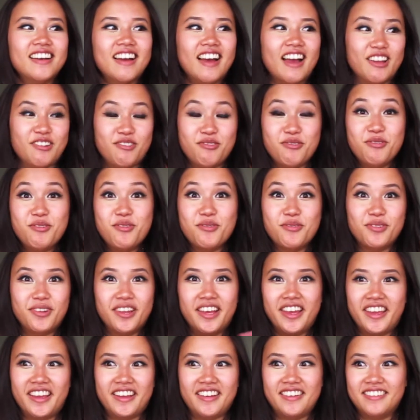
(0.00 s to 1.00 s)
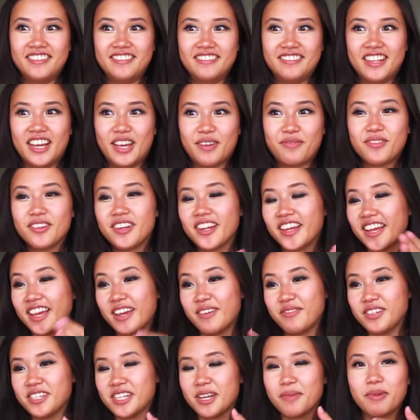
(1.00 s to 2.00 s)
I don't know, like, I feel like
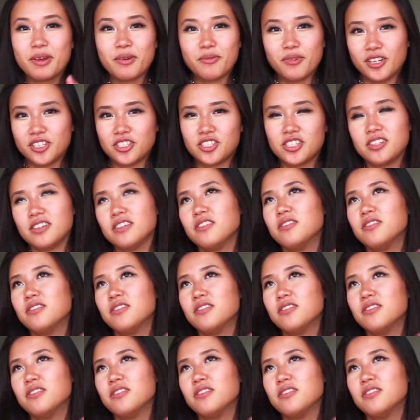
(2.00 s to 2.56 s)
every time I watch it,